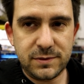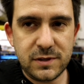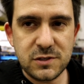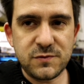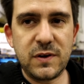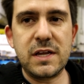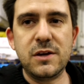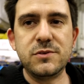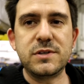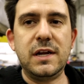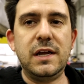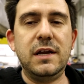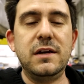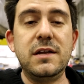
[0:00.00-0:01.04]
this video is
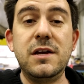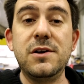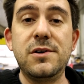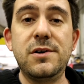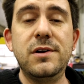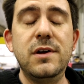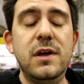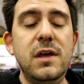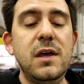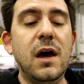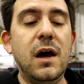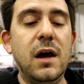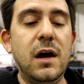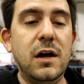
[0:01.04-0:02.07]
going to end here.
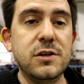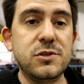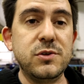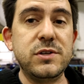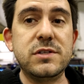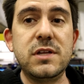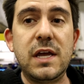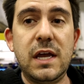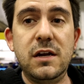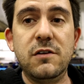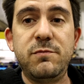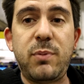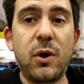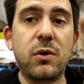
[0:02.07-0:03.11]
So this is the end
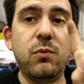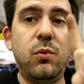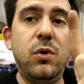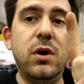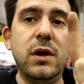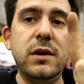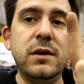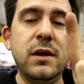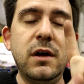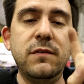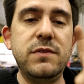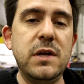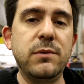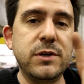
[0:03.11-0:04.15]
of part 1
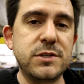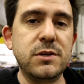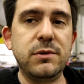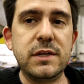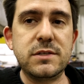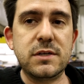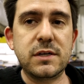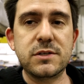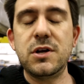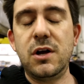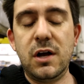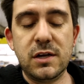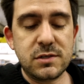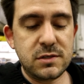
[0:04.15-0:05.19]
of the Aristo Gets an
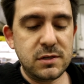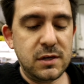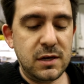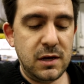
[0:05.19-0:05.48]
Exhaust.